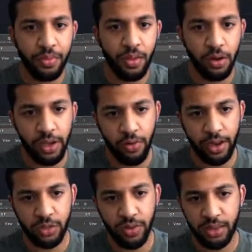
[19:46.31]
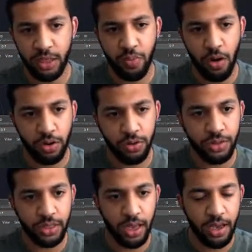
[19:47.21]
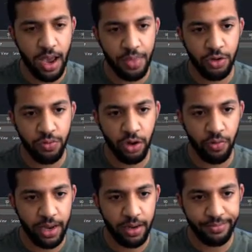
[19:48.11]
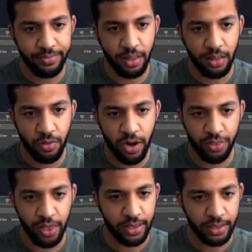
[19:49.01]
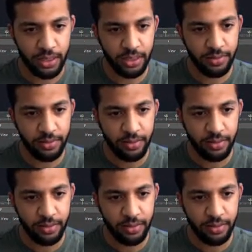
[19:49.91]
Okay, great. So we got these particles, and they're doing great things.